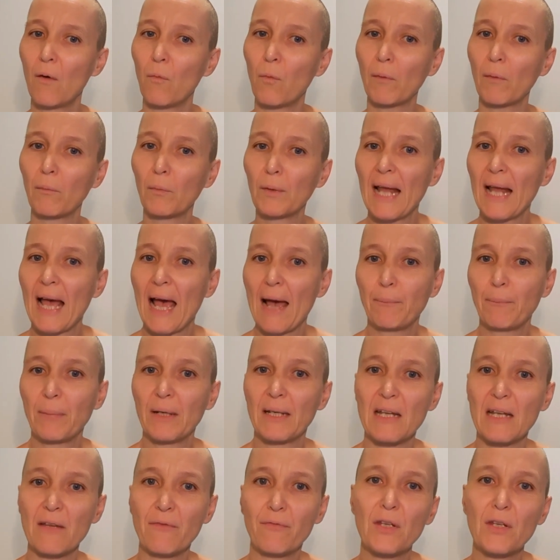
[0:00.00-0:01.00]
What would
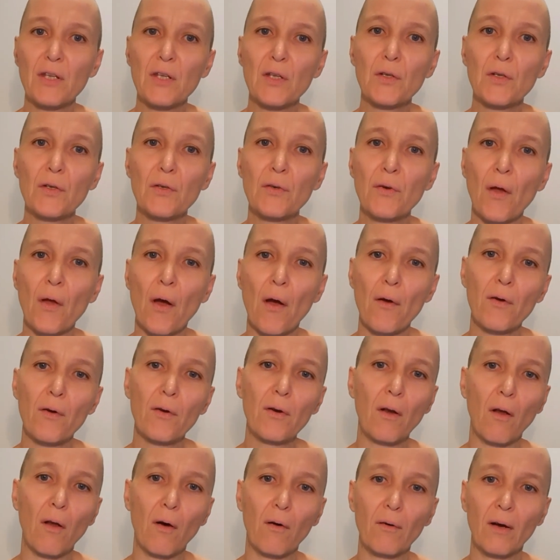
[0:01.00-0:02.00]
happen if you
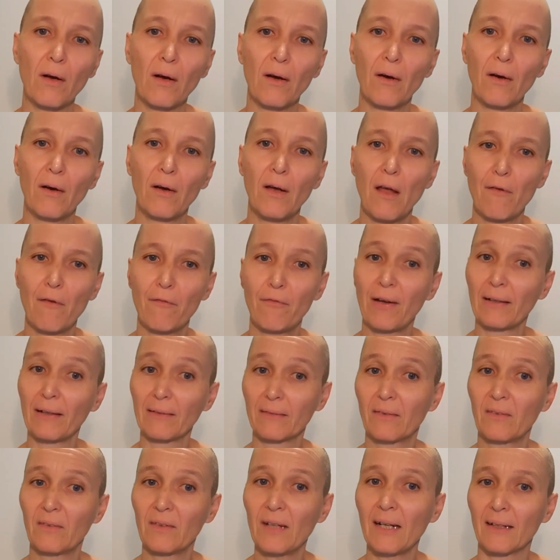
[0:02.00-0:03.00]
no longer
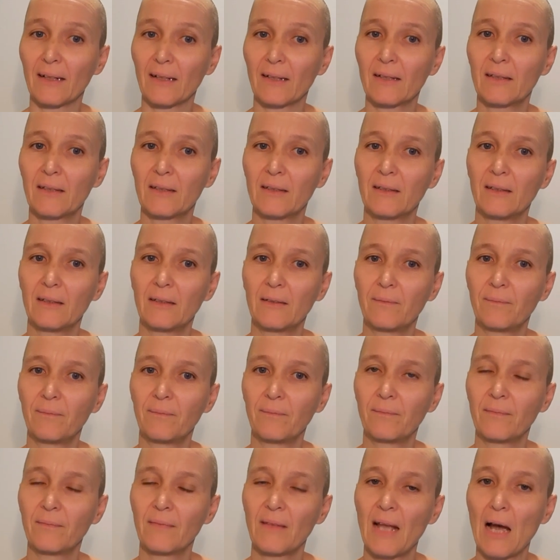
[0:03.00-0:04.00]
felt stuck?
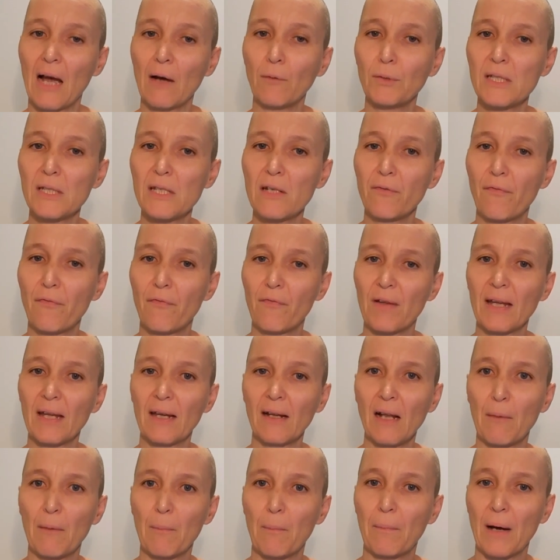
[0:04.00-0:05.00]
How would you
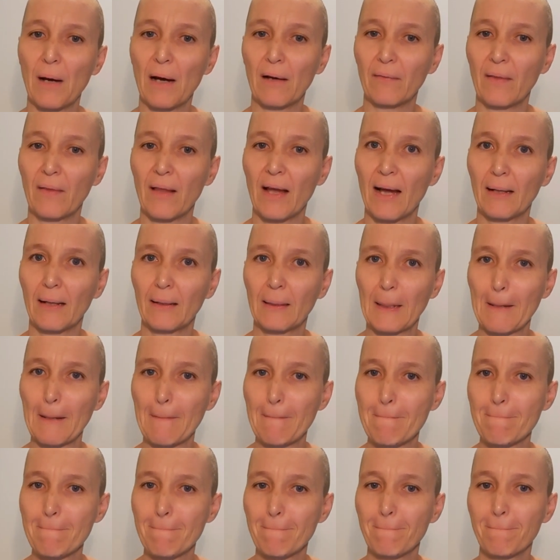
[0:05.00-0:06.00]
feel about that?
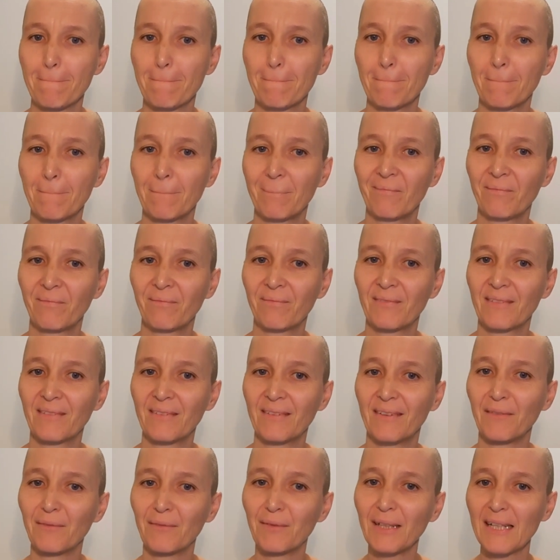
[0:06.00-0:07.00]

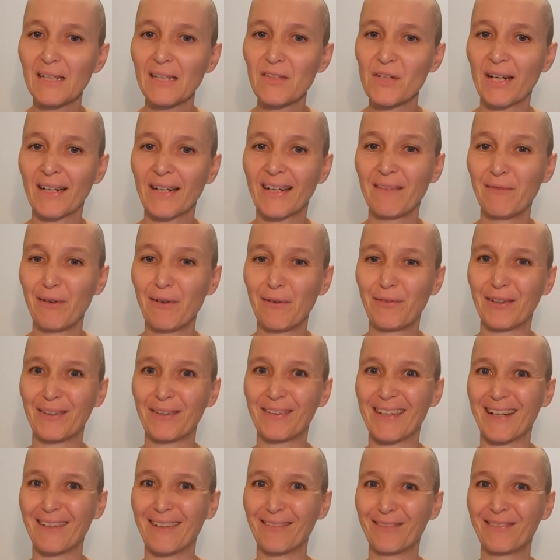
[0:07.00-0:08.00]
And really check in with
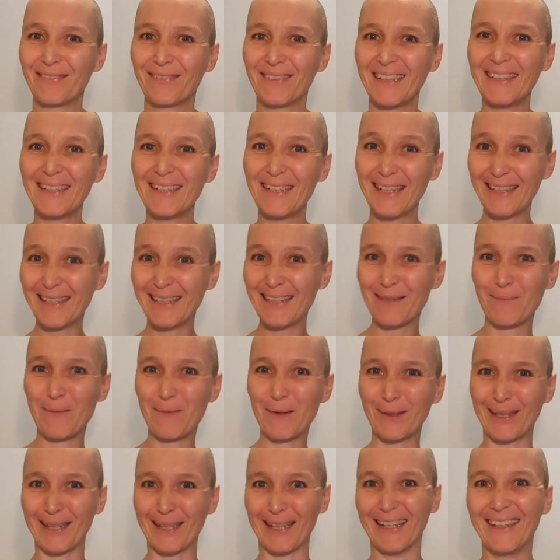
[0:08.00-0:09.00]
yourself, in your
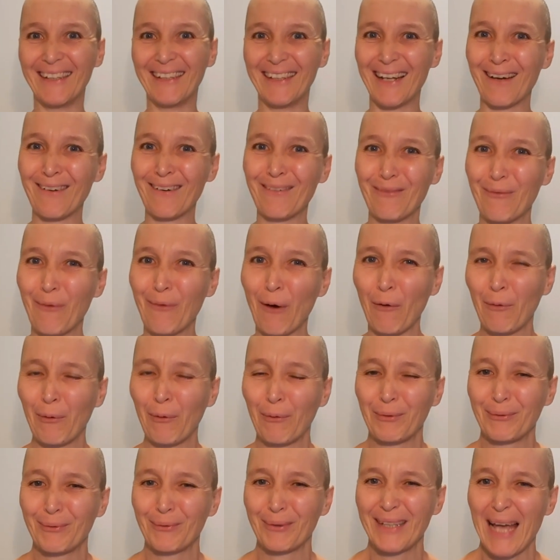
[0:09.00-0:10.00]
body,
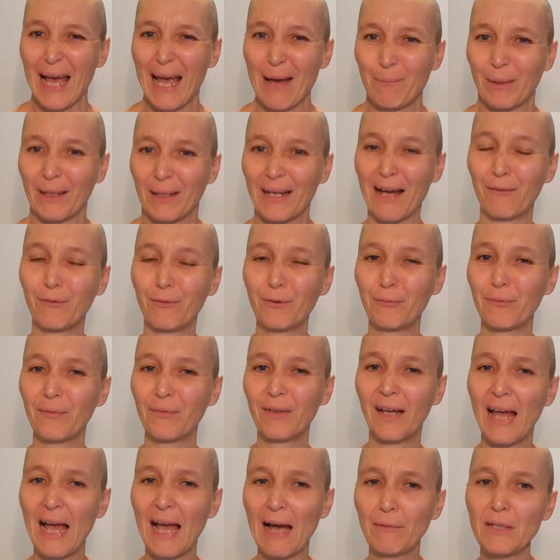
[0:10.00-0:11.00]
what would happen? How
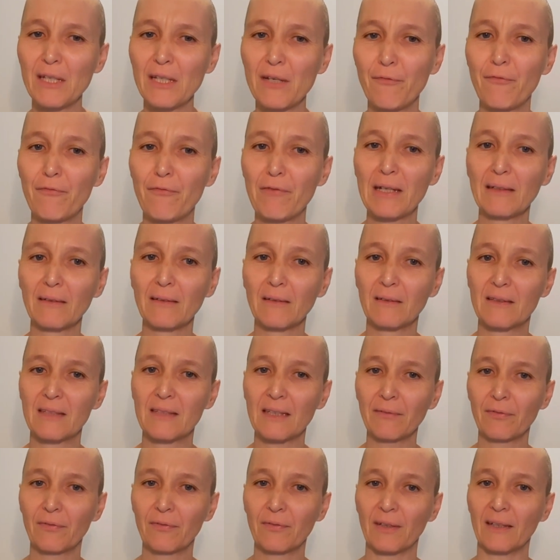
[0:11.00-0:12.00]
would you feel
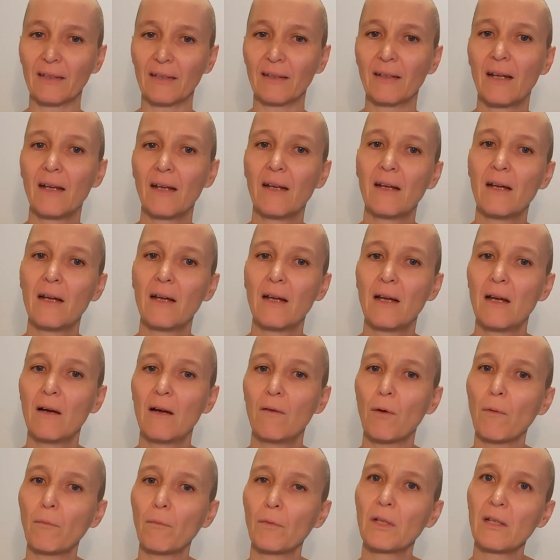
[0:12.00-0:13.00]
different?
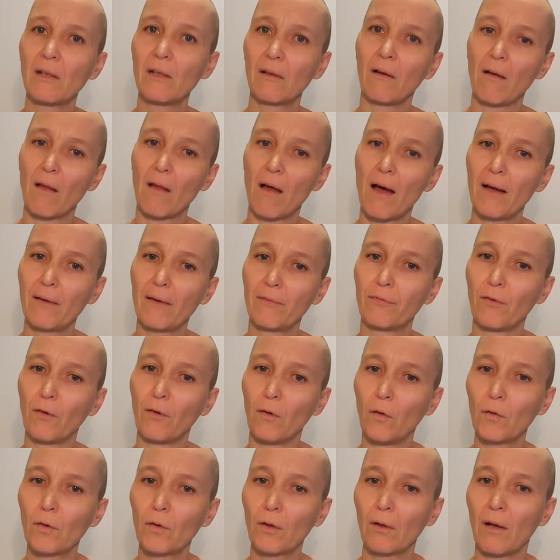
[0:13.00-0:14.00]
What would your life
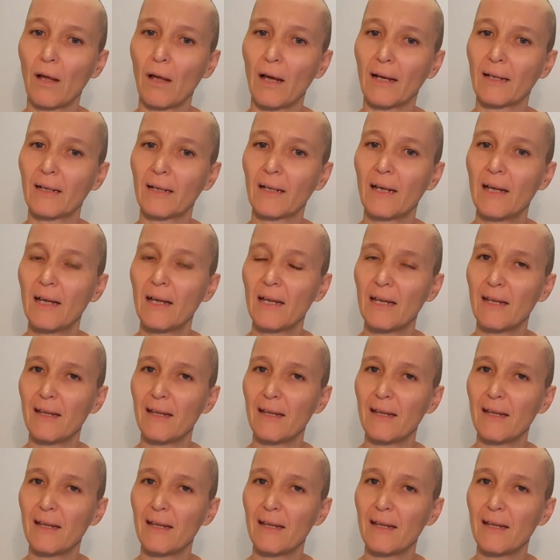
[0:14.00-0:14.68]
look like?